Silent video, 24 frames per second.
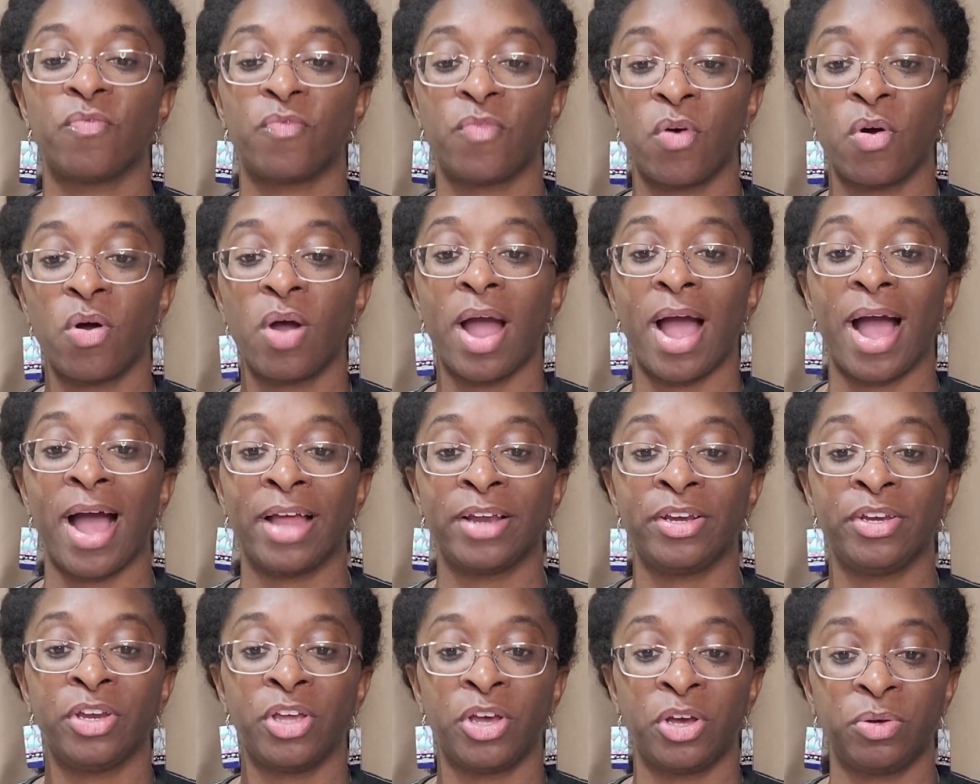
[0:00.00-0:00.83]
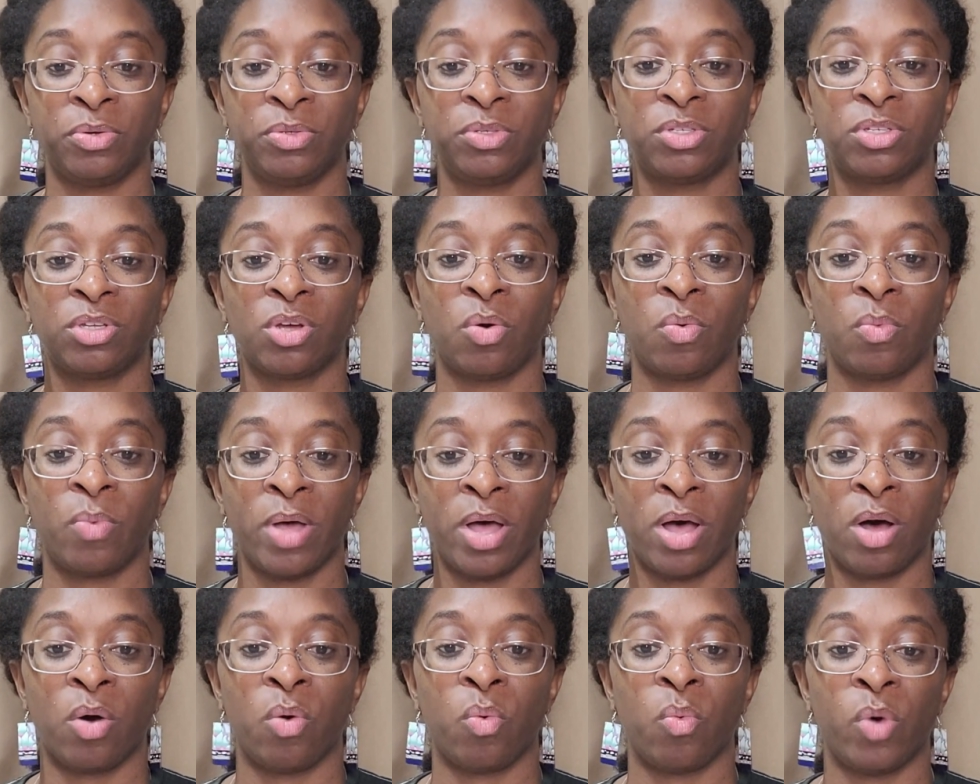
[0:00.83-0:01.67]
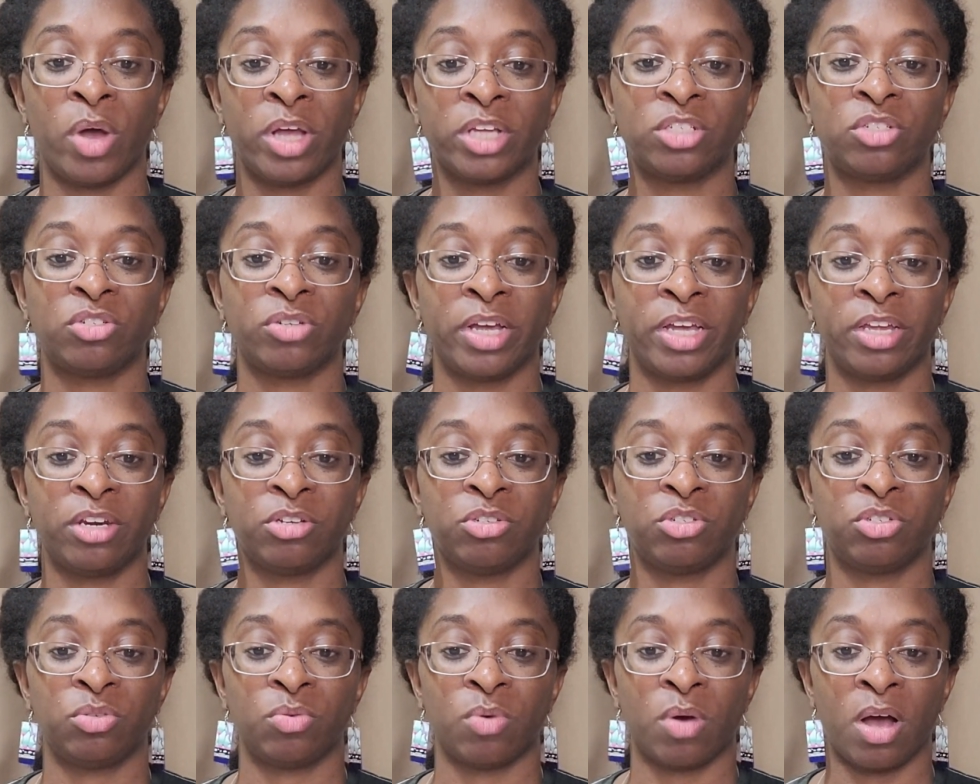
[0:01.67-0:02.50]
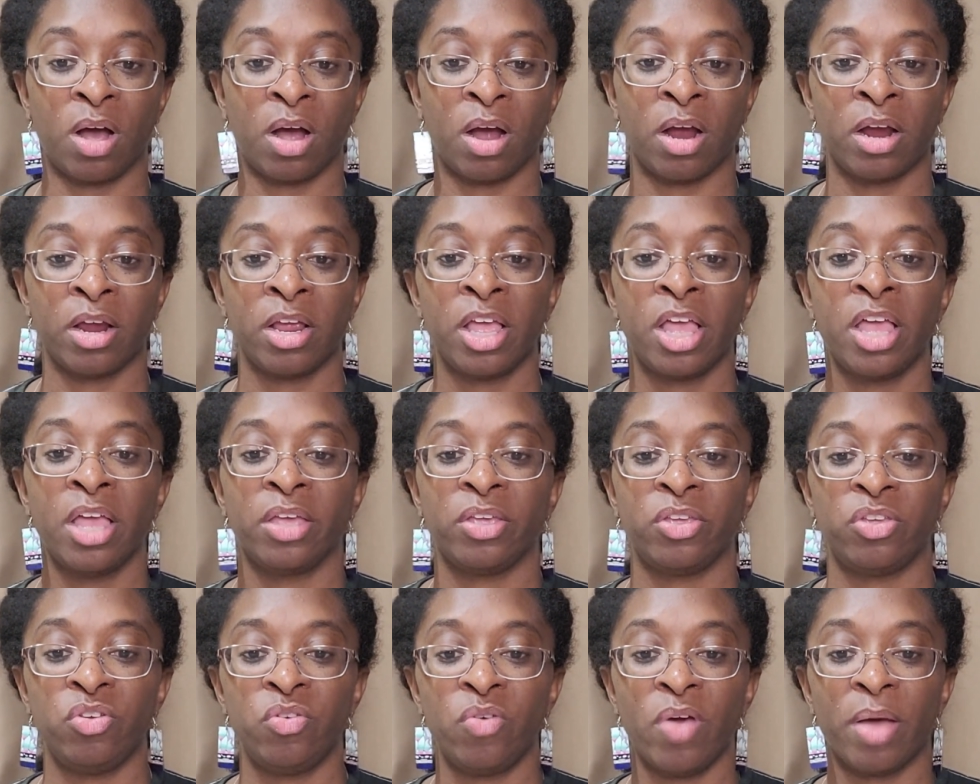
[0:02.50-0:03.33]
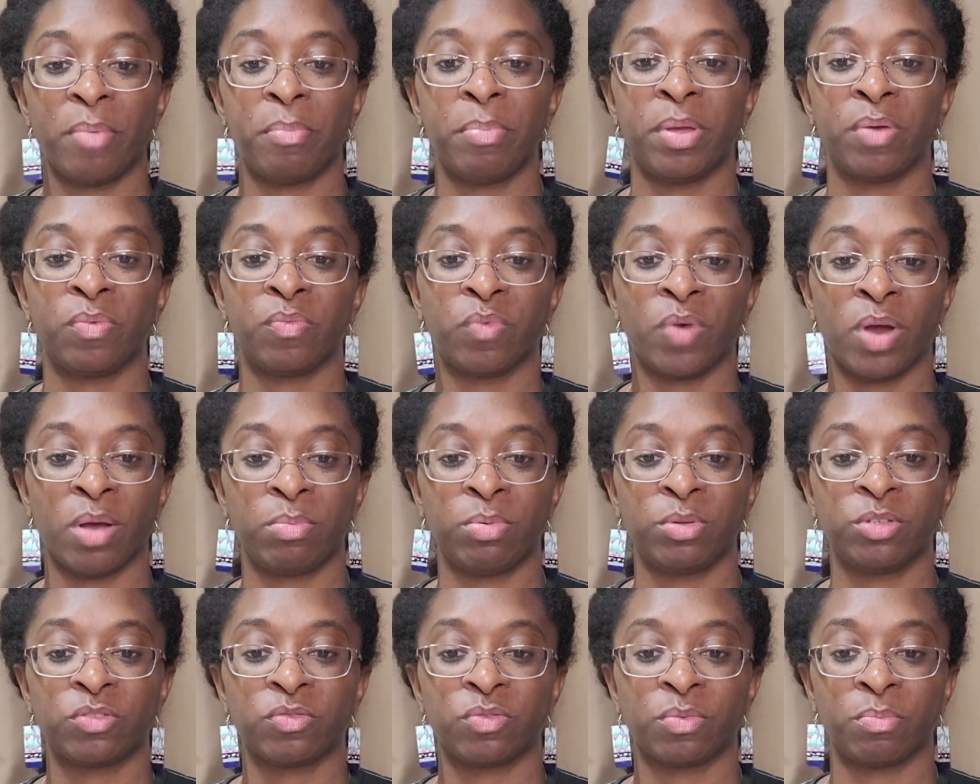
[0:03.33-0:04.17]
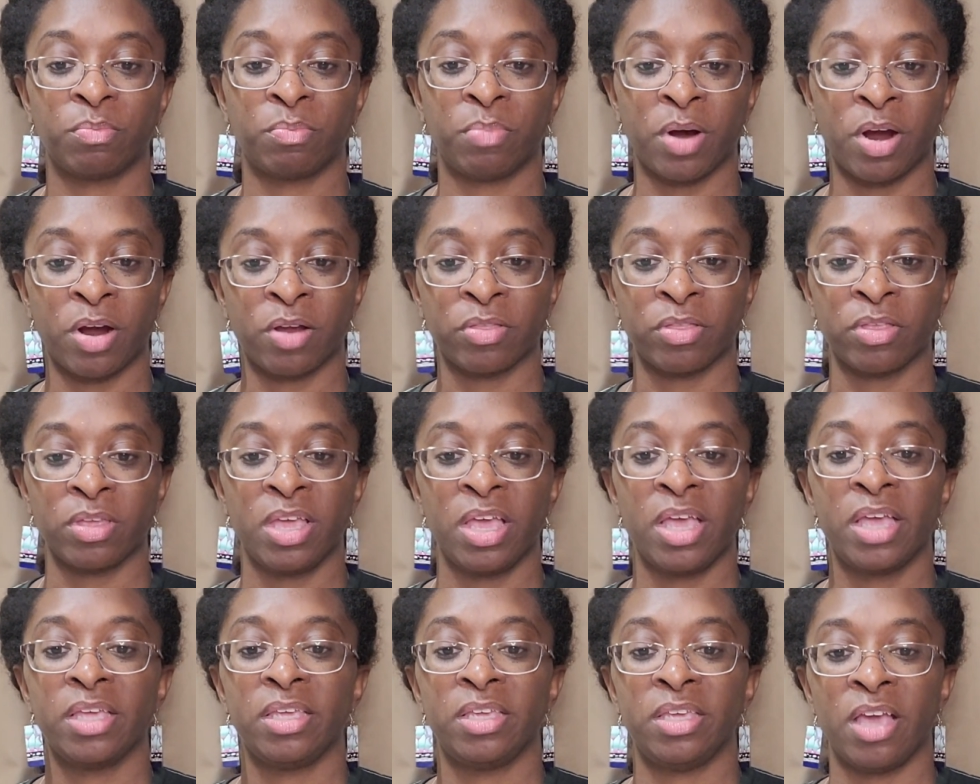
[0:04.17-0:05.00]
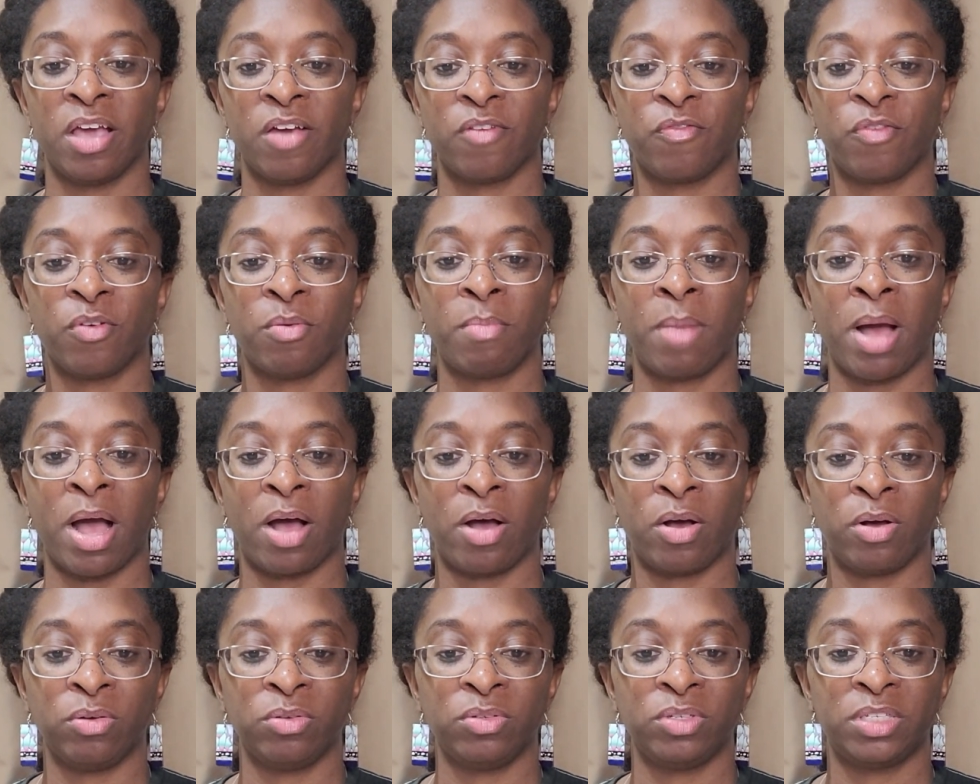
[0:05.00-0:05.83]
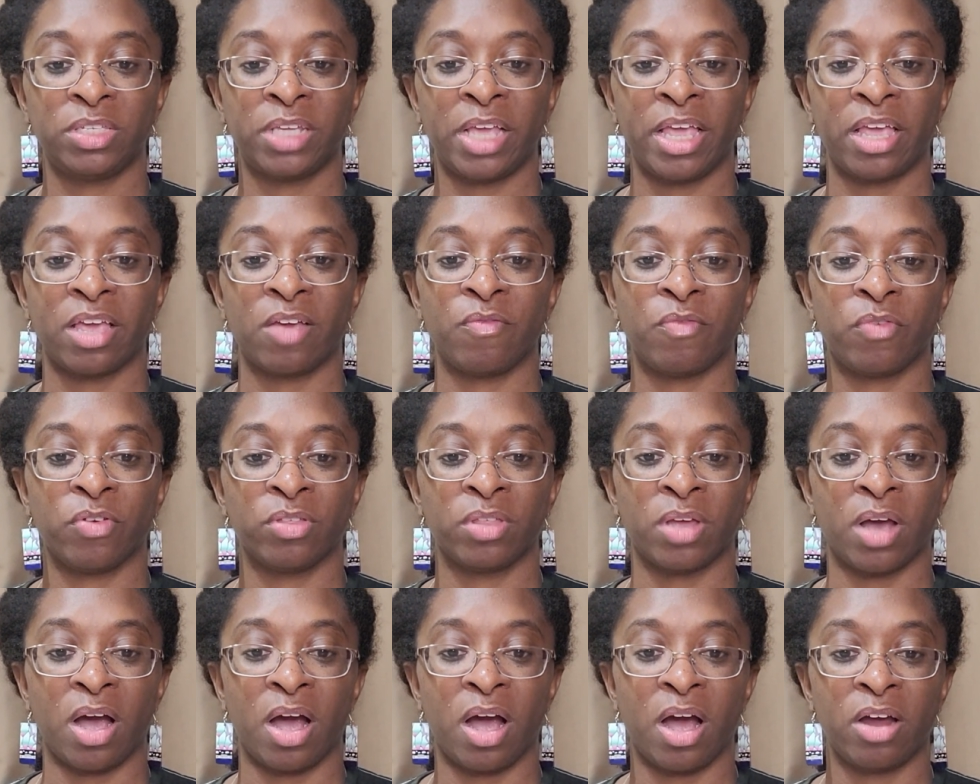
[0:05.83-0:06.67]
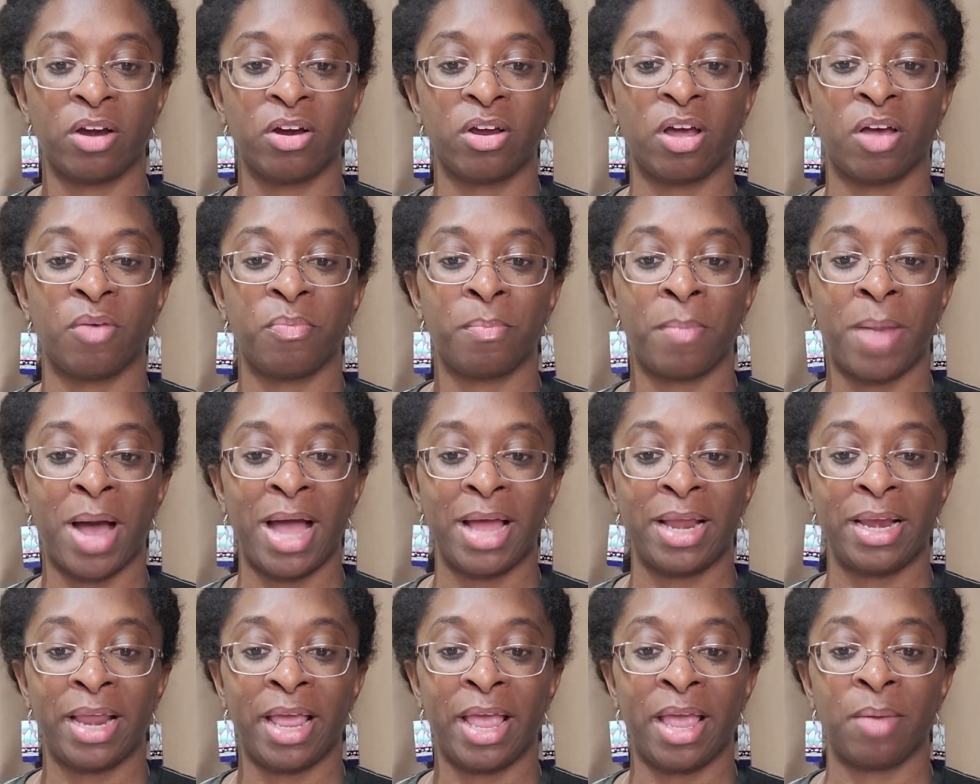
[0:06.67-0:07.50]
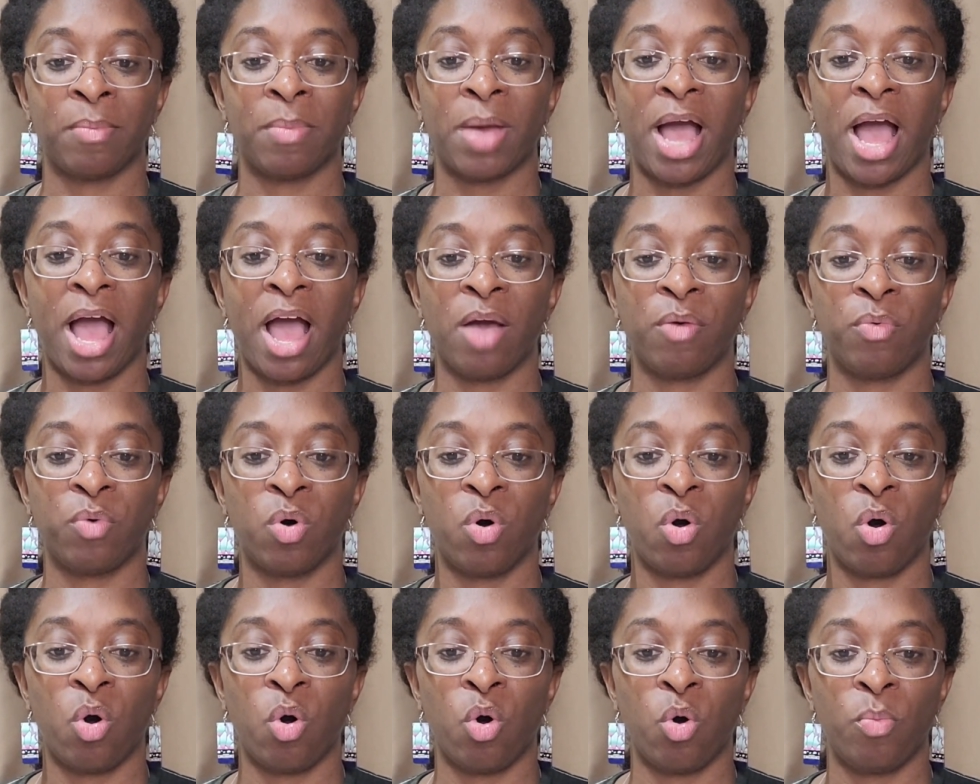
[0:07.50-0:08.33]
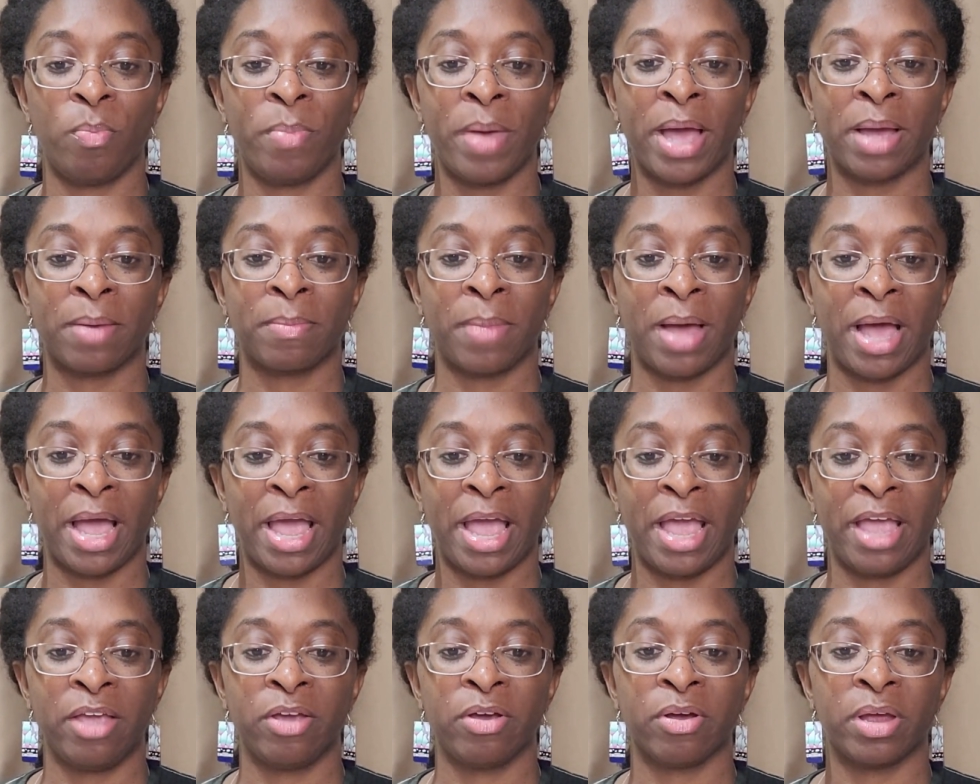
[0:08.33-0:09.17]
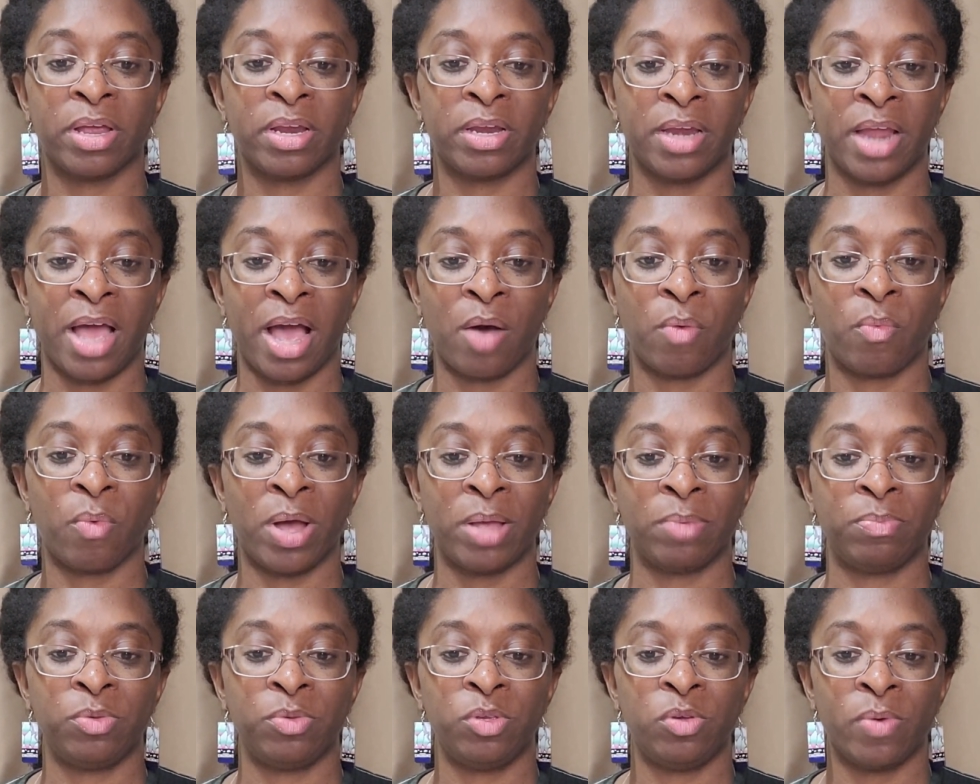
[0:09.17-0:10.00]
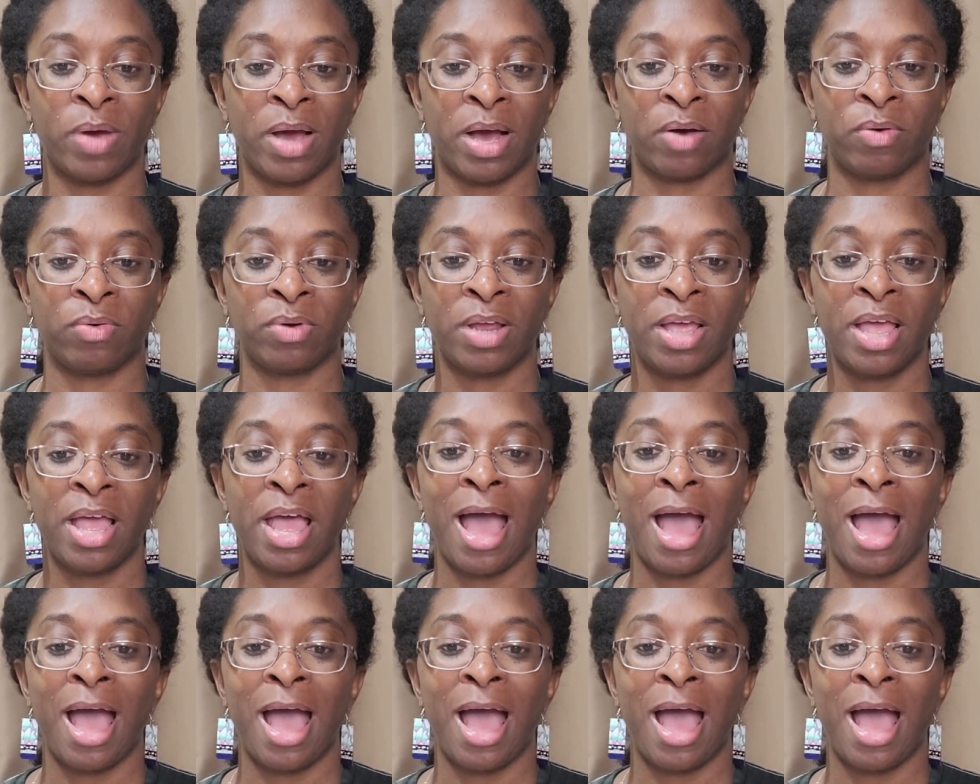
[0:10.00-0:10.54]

For I know so well what traitors you are. You have been rebels from birth. Yet for my own sake and for the honor of my name, I will hold back my anger and not wipe you out.